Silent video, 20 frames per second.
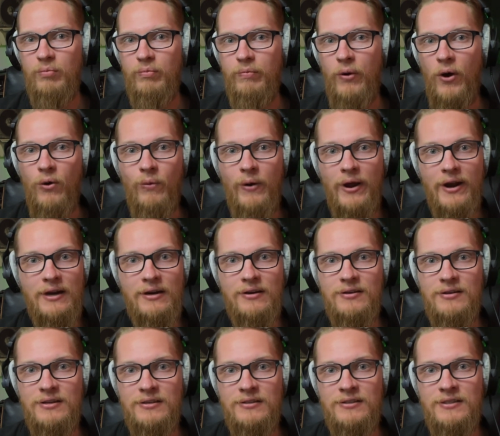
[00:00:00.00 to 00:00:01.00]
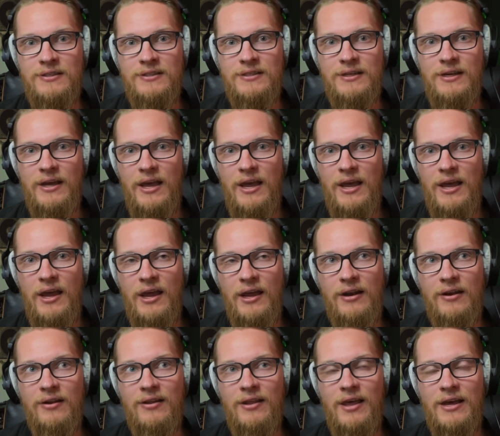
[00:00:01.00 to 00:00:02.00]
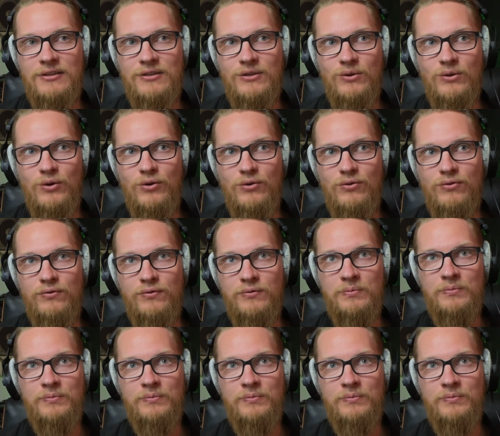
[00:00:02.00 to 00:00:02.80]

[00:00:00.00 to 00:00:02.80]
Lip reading: poeticness and that sort of